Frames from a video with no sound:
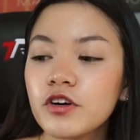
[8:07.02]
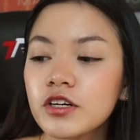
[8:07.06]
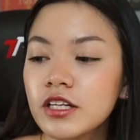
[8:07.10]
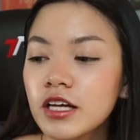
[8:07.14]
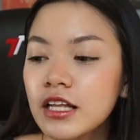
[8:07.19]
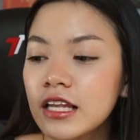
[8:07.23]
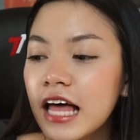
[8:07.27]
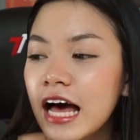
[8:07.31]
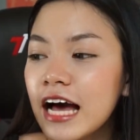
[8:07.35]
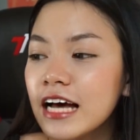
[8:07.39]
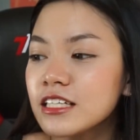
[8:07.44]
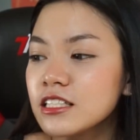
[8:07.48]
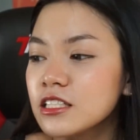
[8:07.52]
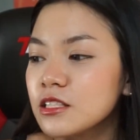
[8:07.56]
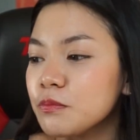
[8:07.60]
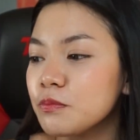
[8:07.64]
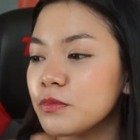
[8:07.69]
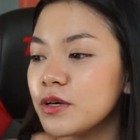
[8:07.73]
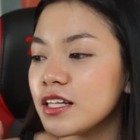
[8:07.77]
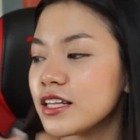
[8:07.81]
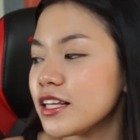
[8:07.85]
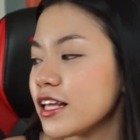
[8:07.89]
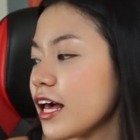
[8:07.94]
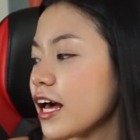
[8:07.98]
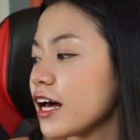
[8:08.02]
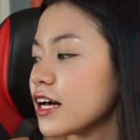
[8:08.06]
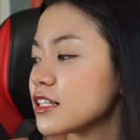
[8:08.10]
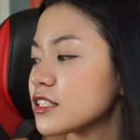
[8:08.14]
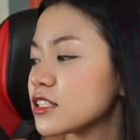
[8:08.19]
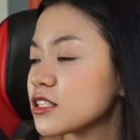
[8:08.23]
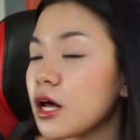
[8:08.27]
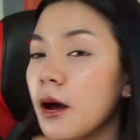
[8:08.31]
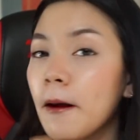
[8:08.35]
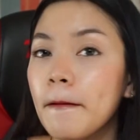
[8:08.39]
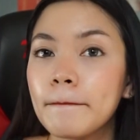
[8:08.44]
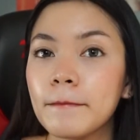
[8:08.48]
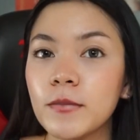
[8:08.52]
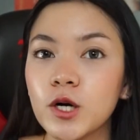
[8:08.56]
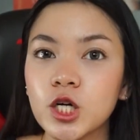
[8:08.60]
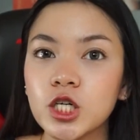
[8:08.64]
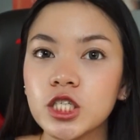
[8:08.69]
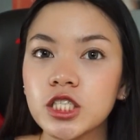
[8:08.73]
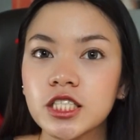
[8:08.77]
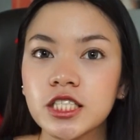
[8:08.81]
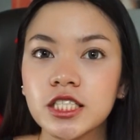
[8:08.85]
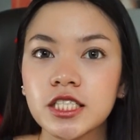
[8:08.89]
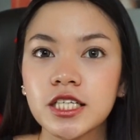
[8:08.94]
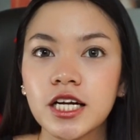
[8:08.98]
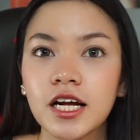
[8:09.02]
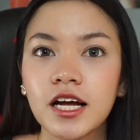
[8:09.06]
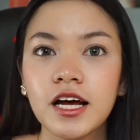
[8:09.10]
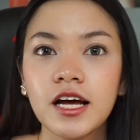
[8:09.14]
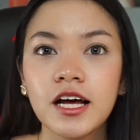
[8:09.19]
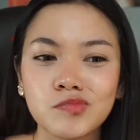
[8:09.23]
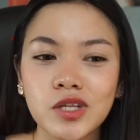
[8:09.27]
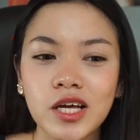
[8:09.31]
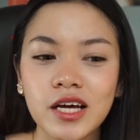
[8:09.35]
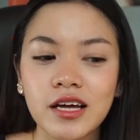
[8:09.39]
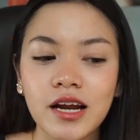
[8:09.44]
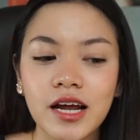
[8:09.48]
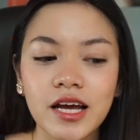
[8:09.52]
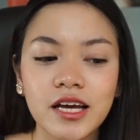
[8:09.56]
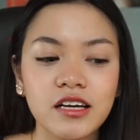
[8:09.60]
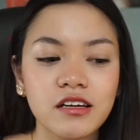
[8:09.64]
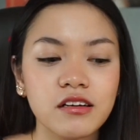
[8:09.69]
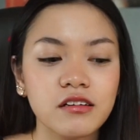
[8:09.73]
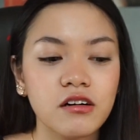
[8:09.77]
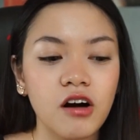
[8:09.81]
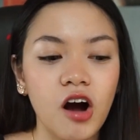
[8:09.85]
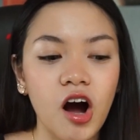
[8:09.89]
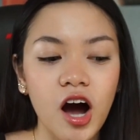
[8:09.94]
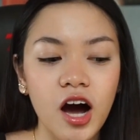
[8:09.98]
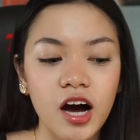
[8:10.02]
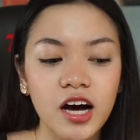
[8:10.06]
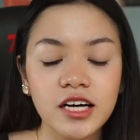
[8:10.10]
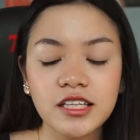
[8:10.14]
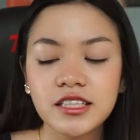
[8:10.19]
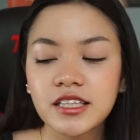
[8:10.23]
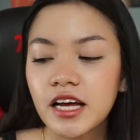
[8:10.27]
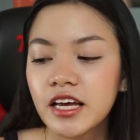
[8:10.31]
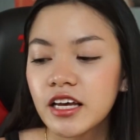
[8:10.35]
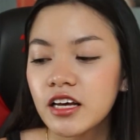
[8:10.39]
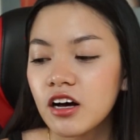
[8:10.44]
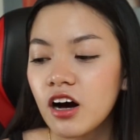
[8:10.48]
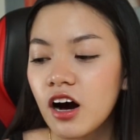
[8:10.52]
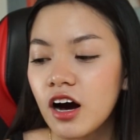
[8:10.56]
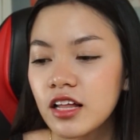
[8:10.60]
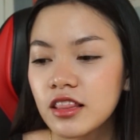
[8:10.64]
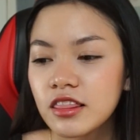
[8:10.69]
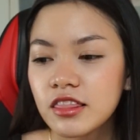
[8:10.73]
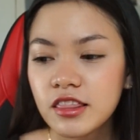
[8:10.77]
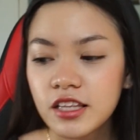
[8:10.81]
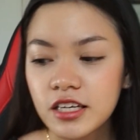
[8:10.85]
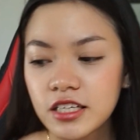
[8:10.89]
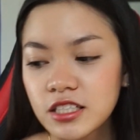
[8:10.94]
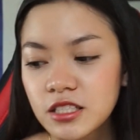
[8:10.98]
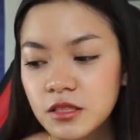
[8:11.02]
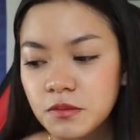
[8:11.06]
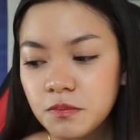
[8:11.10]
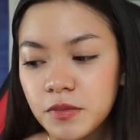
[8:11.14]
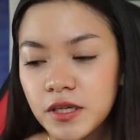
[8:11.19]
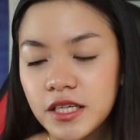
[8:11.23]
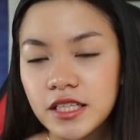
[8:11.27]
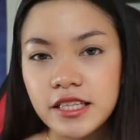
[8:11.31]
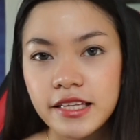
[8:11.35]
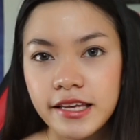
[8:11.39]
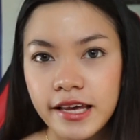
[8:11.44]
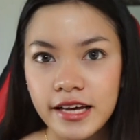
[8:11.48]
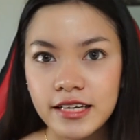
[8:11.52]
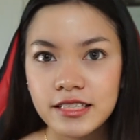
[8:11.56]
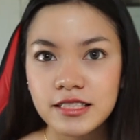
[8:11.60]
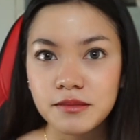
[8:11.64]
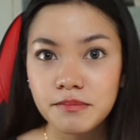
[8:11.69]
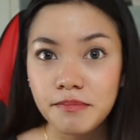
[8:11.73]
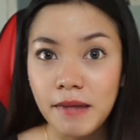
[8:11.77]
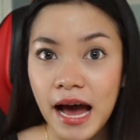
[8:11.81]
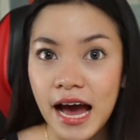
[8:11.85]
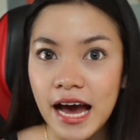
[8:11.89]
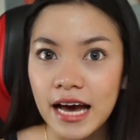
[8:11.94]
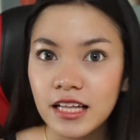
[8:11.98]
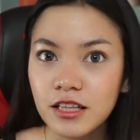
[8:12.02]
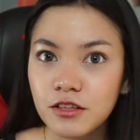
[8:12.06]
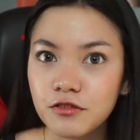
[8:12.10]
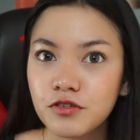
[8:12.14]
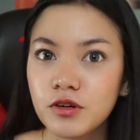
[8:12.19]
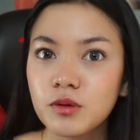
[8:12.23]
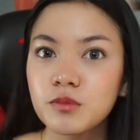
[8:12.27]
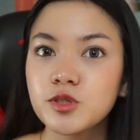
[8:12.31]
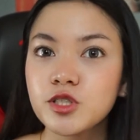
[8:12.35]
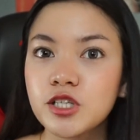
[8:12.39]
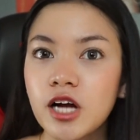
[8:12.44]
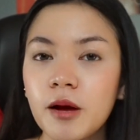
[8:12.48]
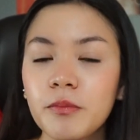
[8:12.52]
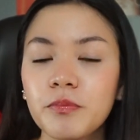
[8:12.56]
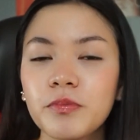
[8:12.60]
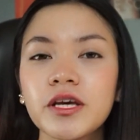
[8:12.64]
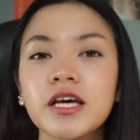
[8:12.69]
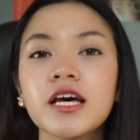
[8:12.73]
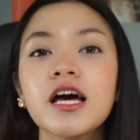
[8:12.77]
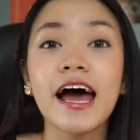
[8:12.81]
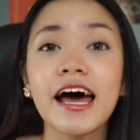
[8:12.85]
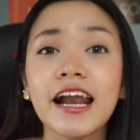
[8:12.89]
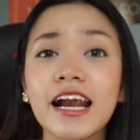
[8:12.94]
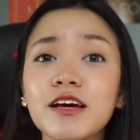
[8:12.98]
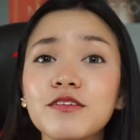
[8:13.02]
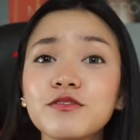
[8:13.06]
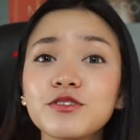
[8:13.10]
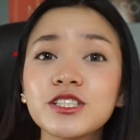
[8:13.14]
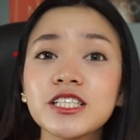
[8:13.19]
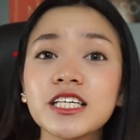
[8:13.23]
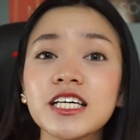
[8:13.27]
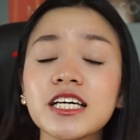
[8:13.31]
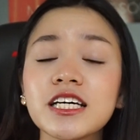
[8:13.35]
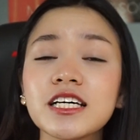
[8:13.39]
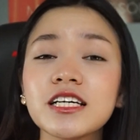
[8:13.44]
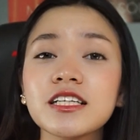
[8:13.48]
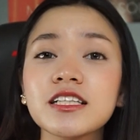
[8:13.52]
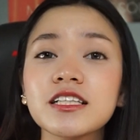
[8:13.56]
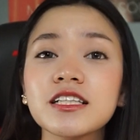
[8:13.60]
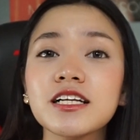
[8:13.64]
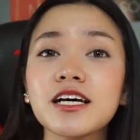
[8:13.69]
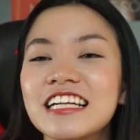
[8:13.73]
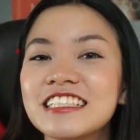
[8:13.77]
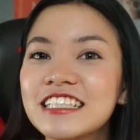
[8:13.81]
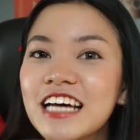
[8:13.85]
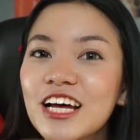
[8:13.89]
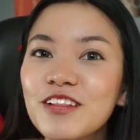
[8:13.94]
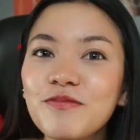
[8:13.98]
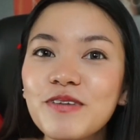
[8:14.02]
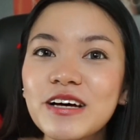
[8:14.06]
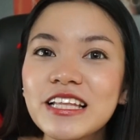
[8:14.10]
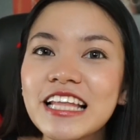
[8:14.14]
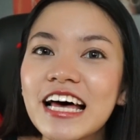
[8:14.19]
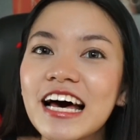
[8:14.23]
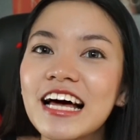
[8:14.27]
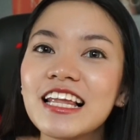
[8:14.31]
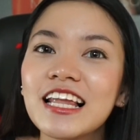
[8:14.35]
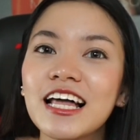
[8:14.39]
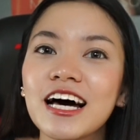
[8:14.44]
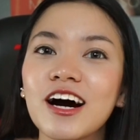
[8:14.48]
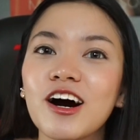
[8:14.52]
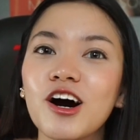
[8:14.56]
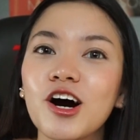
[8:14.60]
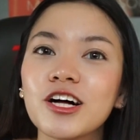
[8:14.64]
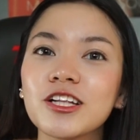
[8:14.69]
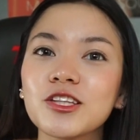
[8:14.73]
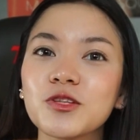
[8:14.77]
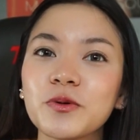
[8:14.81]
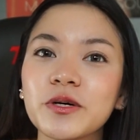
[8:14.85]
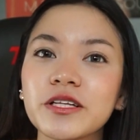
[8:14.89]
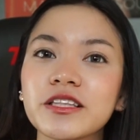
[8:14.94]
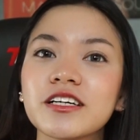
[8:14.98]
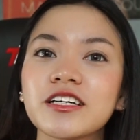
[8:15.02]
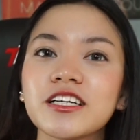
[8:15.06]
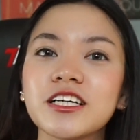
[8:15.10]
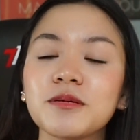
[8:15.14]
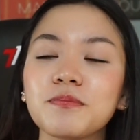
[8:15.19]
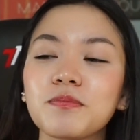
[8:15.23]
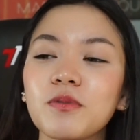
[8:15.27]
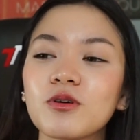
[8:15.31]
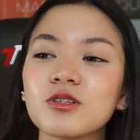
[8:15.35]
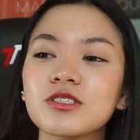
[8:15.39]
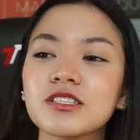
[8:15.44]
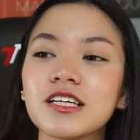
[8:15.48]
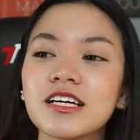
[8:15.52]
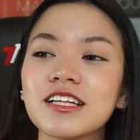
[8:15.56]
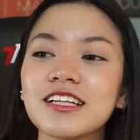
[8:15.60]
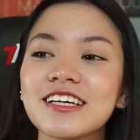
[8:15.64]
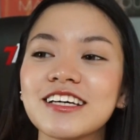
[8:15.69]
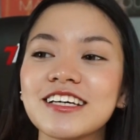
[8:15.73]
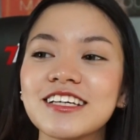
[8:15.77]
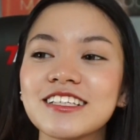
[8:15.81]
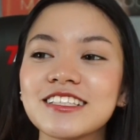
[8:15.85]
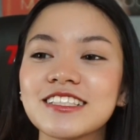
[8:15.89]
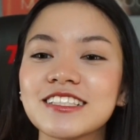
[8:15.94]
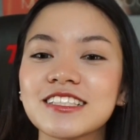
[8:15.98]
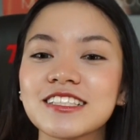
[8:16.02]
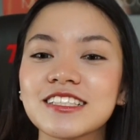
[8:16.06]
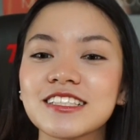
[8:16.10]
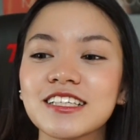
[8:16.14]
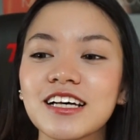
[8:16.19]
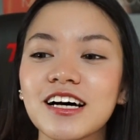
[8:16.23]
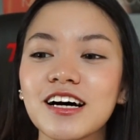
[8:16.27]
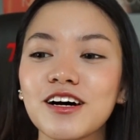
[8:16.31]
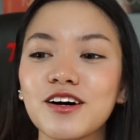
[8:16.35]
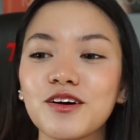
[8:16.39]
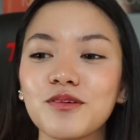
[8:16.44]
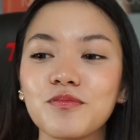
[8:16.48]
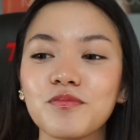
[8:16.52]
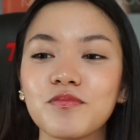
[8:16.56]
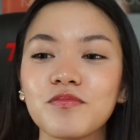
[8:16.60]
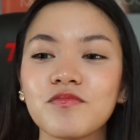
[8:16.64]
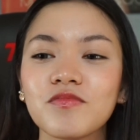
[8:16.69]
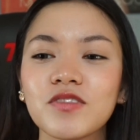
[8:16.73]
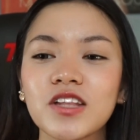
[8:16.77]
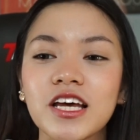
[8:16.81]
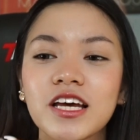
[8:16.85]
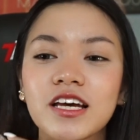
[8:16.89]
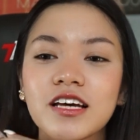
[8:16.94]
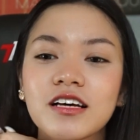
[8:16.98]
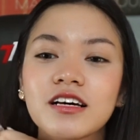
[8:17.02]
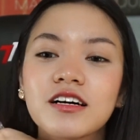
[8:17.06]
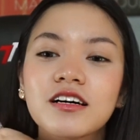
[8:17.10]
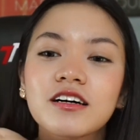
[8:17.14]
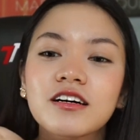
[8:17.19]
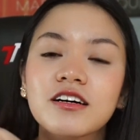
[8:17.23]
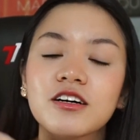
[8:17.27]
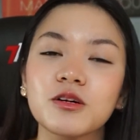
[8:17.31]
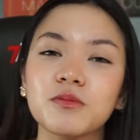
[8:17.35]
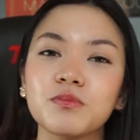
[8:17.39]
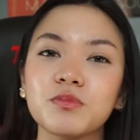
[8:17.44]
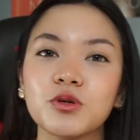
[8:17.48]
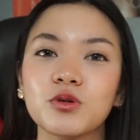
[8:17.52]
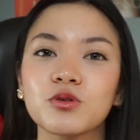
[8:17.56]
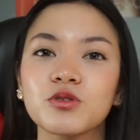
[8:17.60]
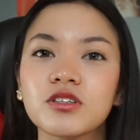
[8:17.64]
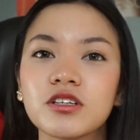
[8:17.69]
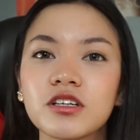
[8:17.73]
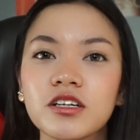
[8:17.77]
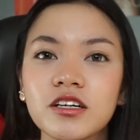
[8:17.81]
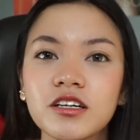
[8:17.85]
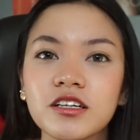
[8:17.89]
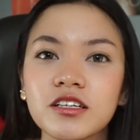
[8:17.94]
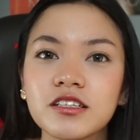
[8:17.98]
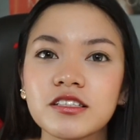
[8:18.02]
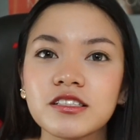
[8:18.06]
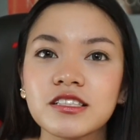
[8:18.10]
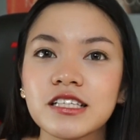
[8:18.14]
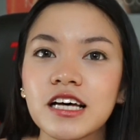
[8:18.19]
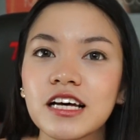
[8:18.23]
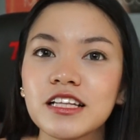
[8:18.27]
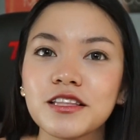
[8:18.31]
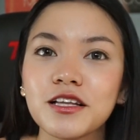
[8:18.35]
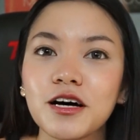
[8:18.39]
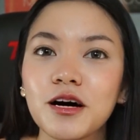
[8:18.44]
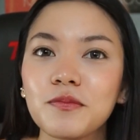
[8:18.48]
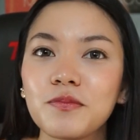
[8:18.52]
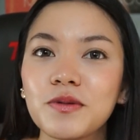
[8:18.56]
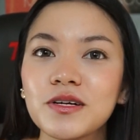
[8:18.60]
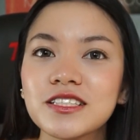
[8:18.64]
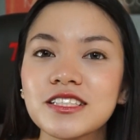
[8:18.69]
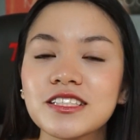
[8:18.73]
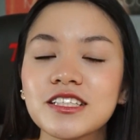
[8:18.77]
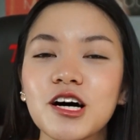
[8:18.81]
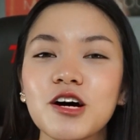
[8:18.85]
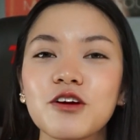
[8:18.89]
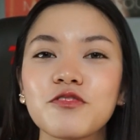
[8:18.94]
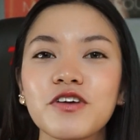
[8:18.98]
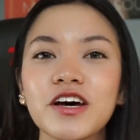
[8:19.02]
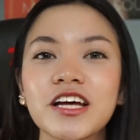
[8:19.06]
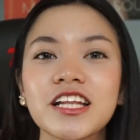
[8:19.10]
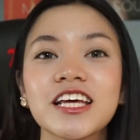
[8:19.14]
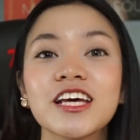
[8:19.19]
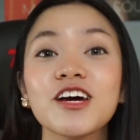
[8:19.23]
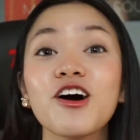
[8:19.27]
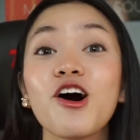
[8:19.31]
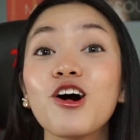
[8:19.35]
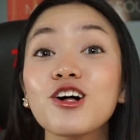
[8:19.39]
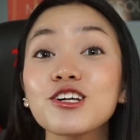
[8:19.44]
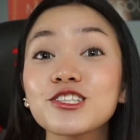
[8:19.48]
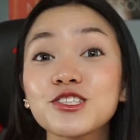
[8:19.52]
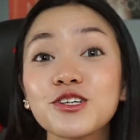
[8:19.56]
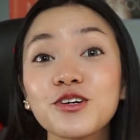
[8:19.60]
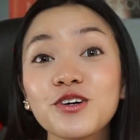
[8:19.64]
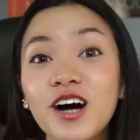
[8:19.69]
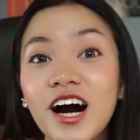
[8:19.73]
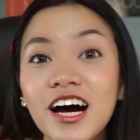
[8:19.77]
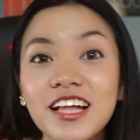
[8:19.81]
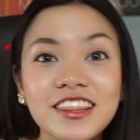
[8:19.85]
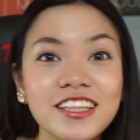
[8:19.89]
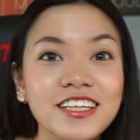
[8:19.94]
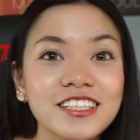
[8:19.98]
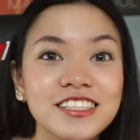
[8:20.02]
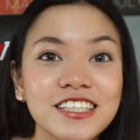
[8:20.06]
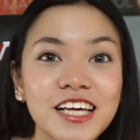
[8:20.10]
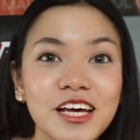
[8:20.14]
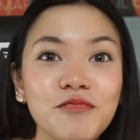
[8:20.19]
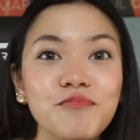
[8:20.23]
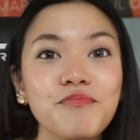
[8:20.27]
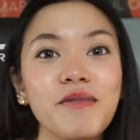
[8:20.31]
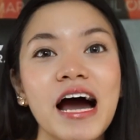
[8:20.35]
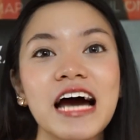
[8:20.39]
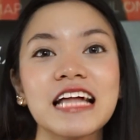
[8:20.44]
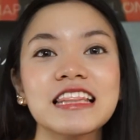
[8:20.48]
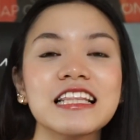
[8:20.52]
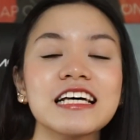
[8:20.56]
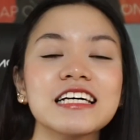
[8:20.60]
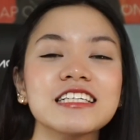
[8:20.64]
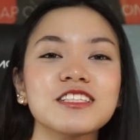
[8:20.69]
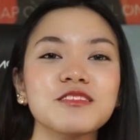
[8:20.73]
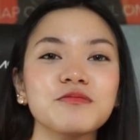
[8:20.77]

For the last BTS merch that I got this Bts Mat from SHOPEE. And I've seen Jed Madela on Twitter. He posted his like computer setup and stuff, and he also got the same mat as